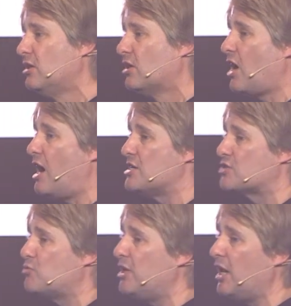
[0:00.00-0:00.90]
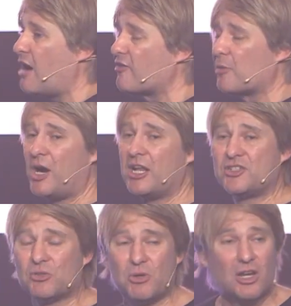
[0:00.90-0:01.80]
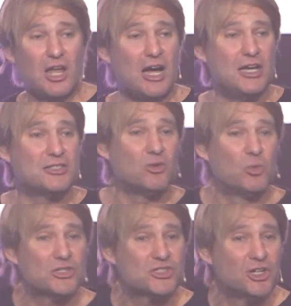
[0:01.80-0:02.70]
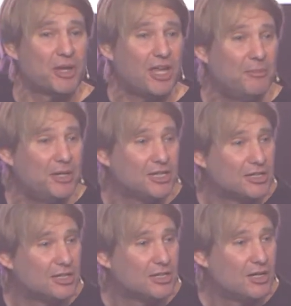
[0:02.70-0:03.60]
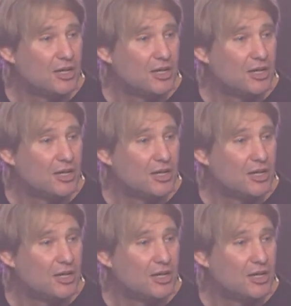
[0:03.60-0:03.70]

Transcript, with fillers: guys, we need everybody to realize we're still becoming.